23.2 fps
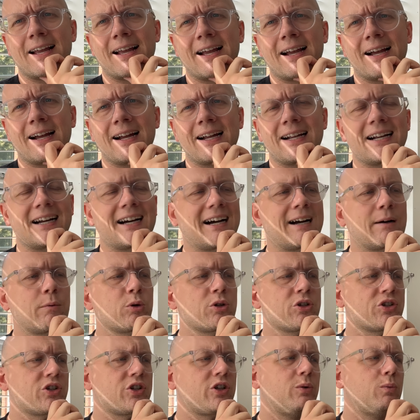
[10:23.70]
I
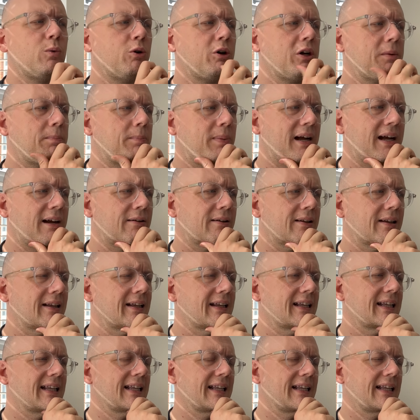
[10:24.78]
wasn't too worried about
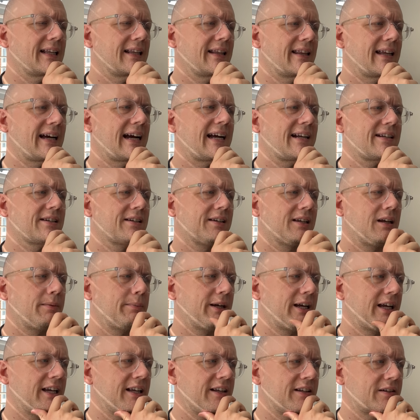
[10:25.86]
that
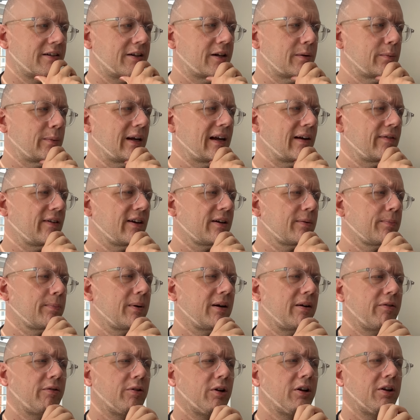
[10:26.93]
coming in. We have had a bit
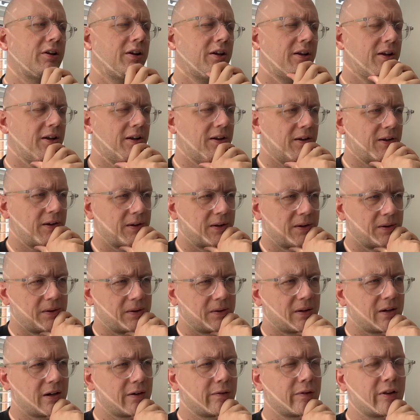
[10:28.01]
of
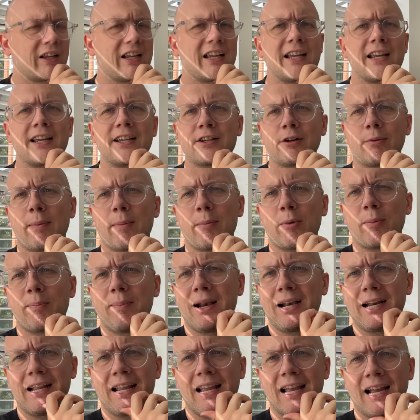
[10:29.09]
over the years, I remember
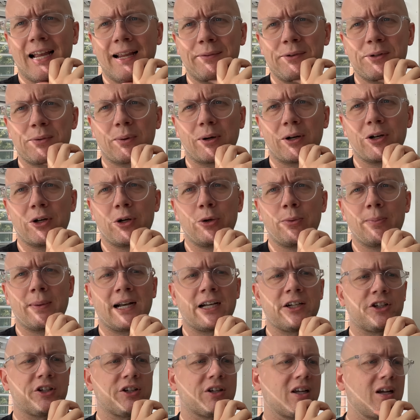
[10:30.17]
many games where new
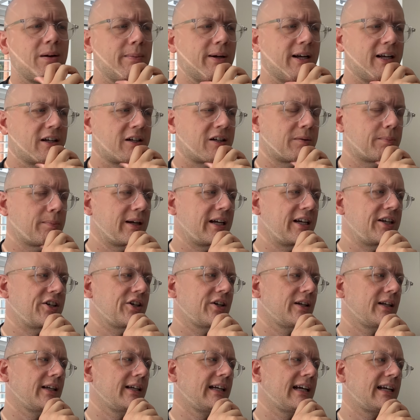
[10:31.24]
managers come in and
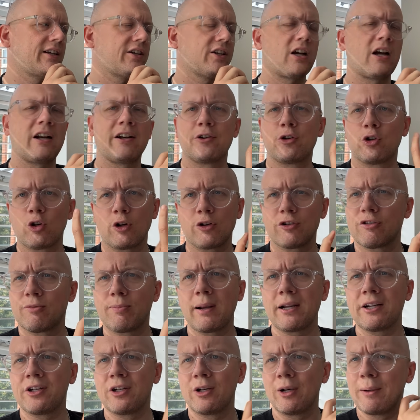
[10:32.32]
immediately had a kind of
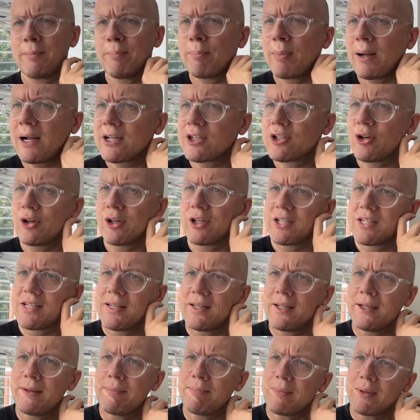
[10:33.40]
transformational impact on the
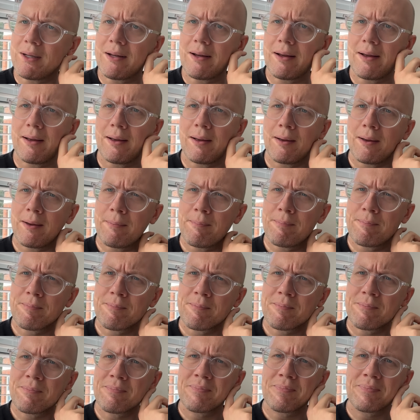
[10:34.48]
team.
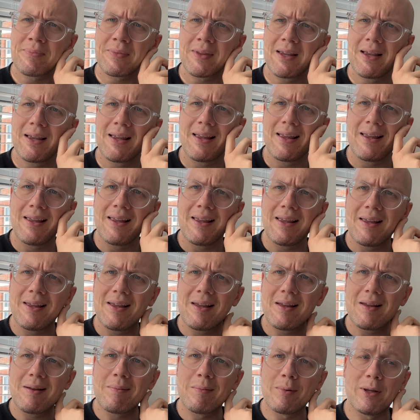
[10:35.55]

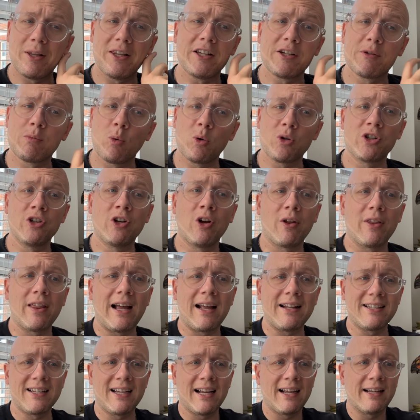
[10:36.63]
But this was not
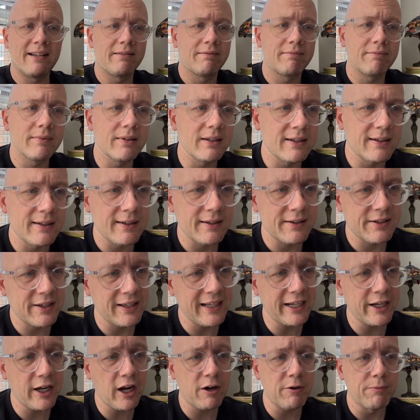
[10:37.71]
that day. So
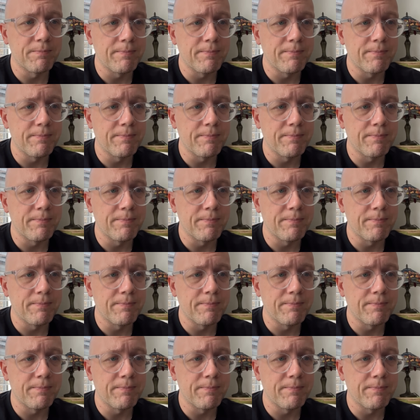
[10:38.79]
there you go.